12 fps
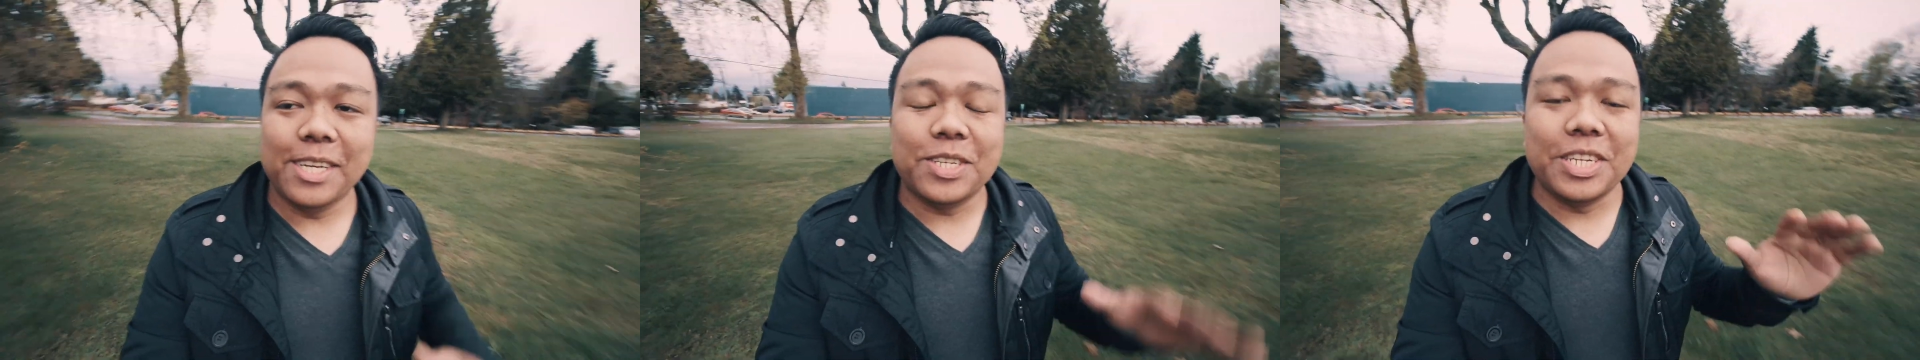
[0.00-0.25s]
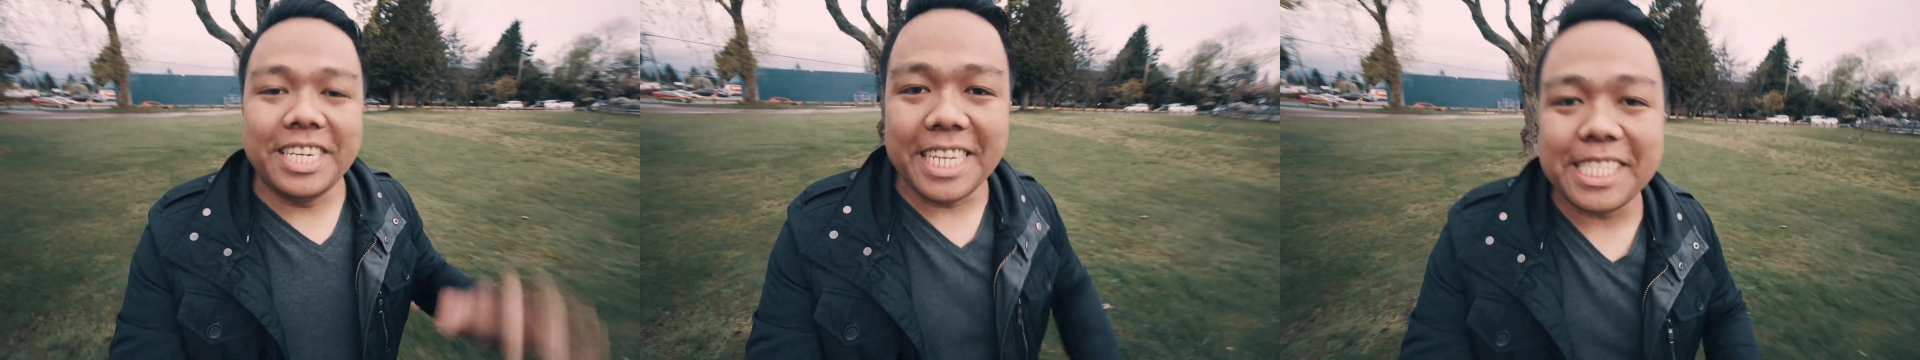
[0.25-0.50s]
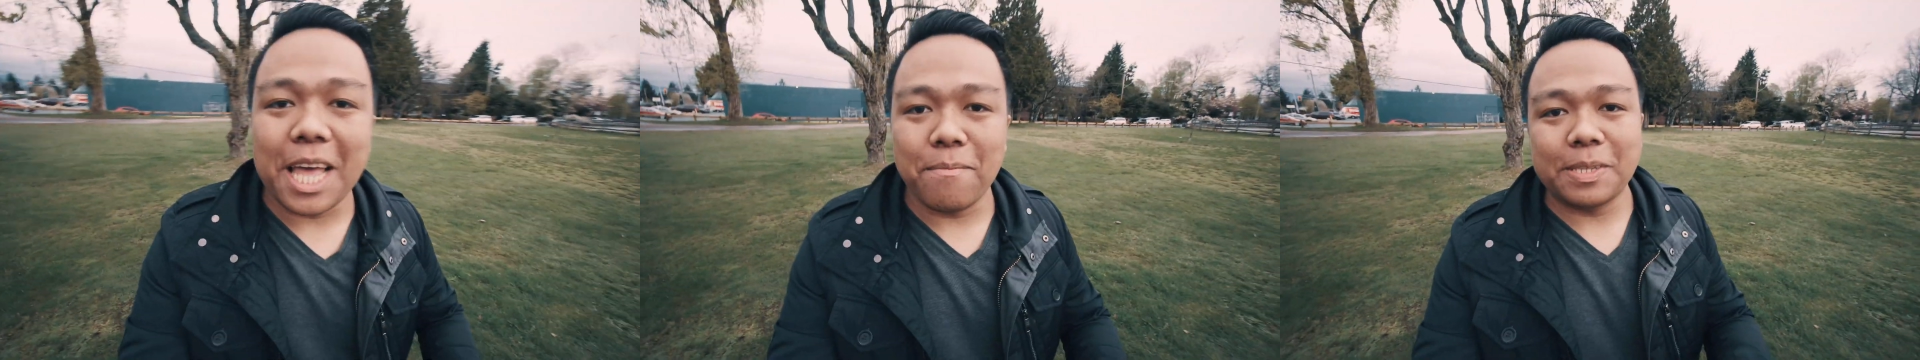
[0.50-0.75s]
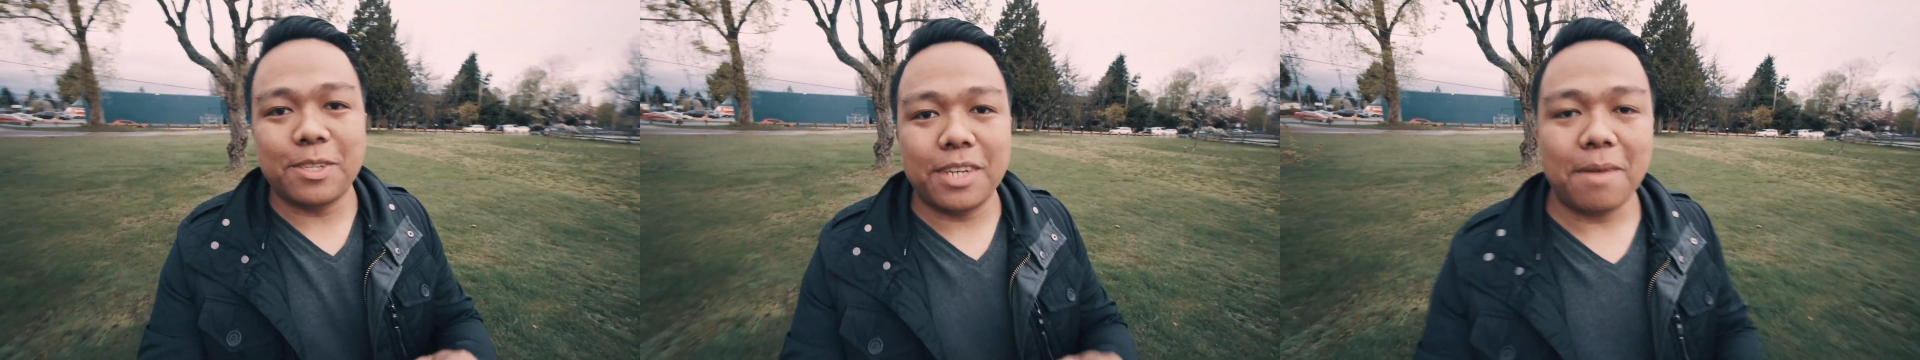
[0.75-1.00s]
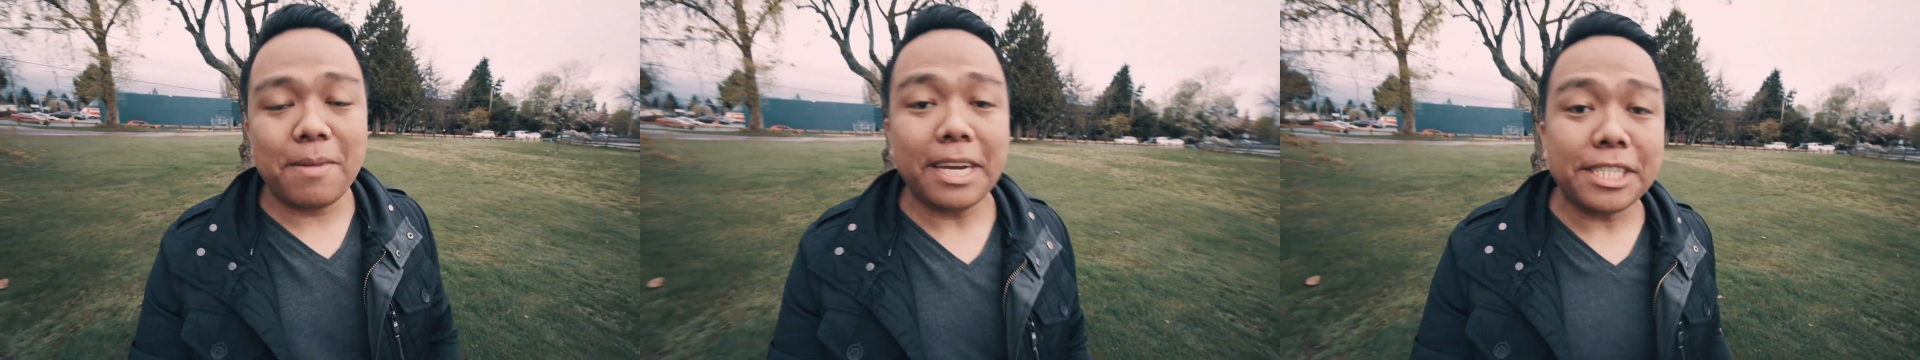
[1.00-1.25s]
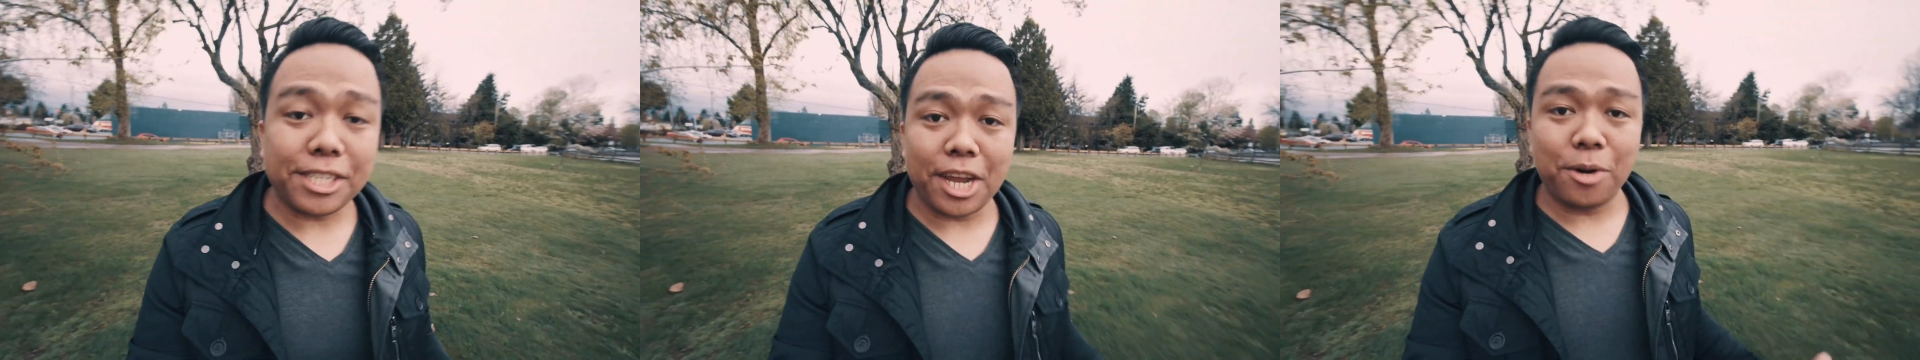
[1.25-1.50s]
So in this episode, I'm
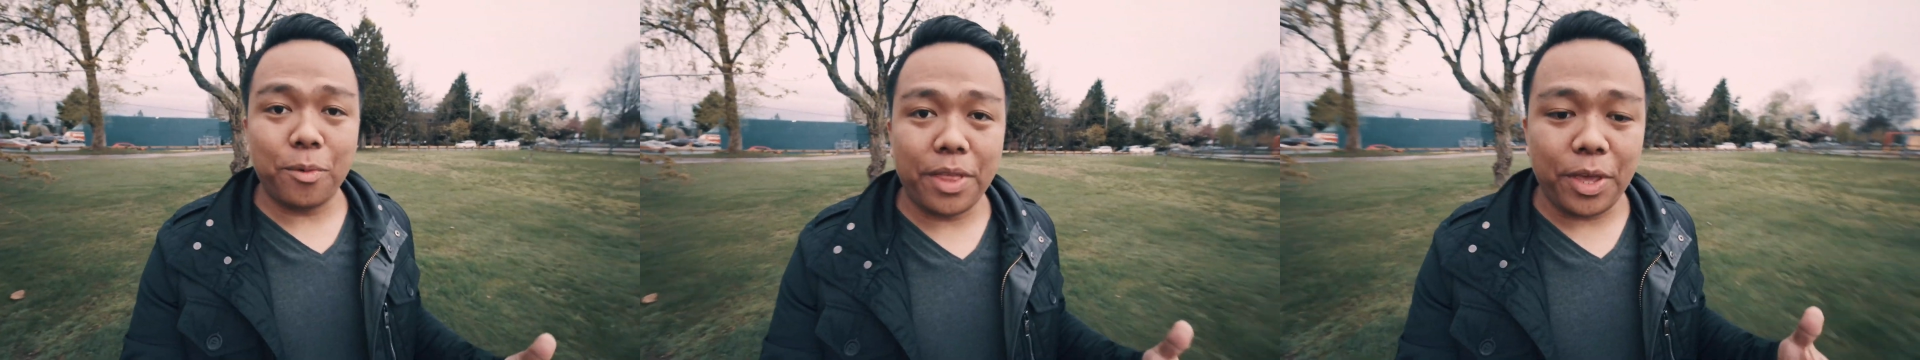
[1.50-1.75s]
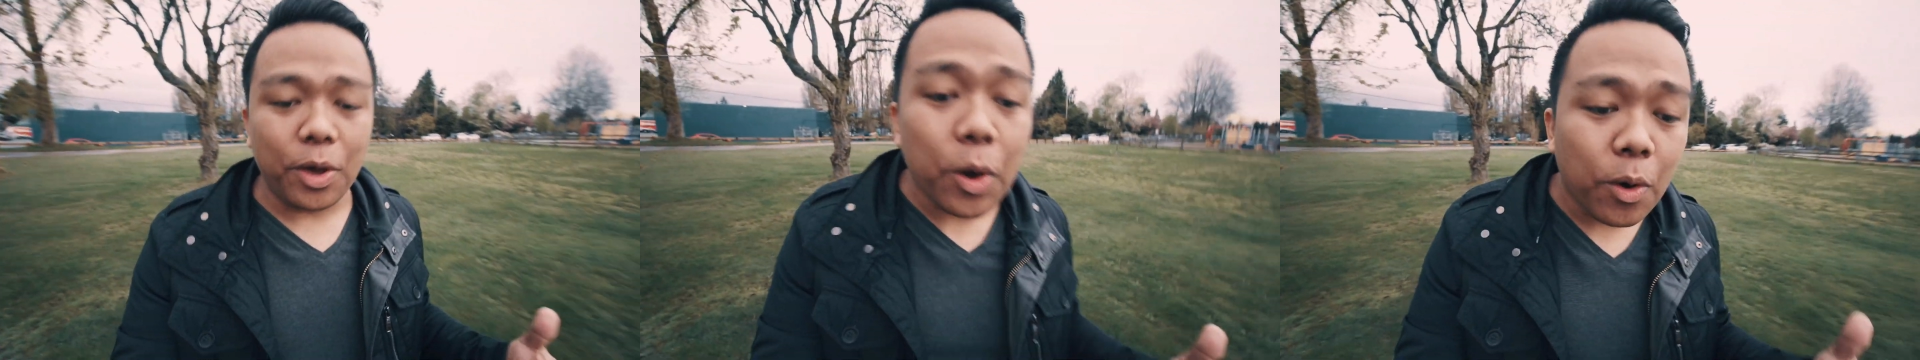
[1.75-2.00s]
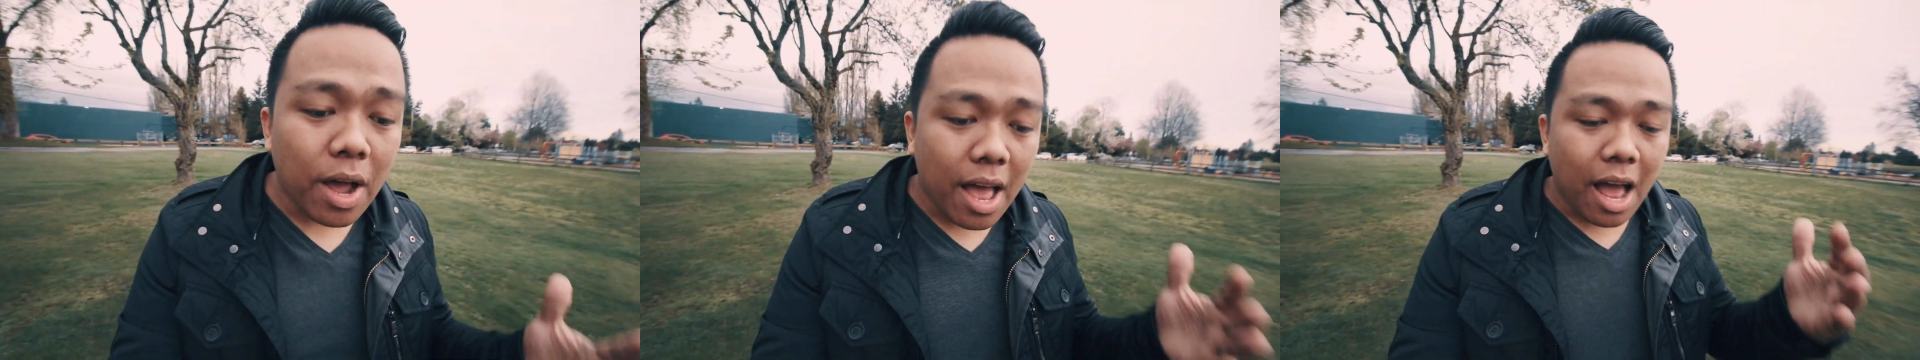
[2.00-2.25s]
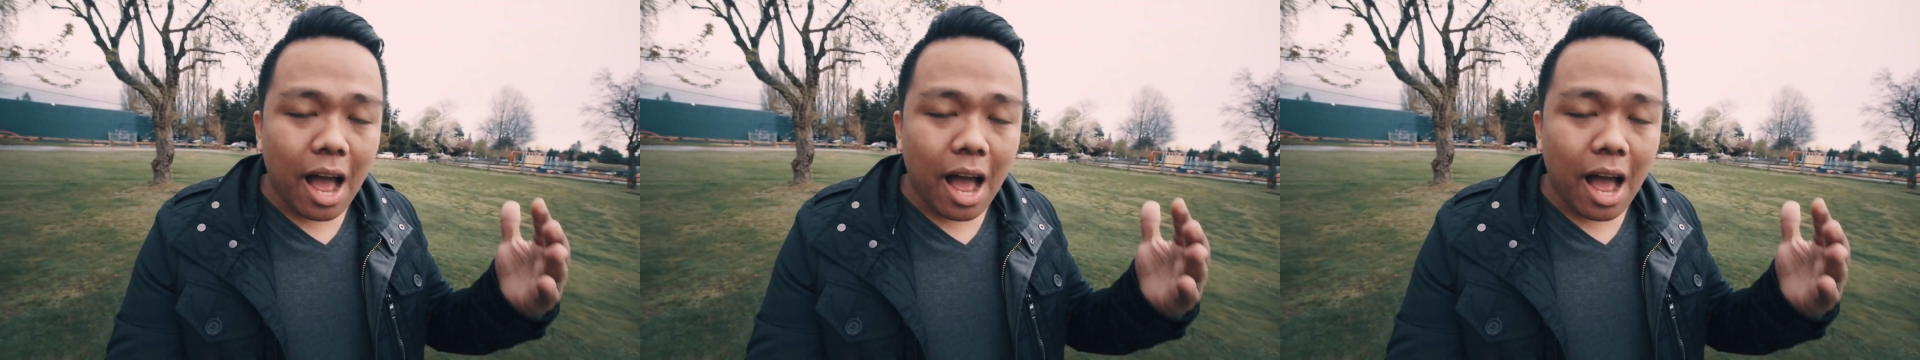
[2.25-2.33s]
gonna share with you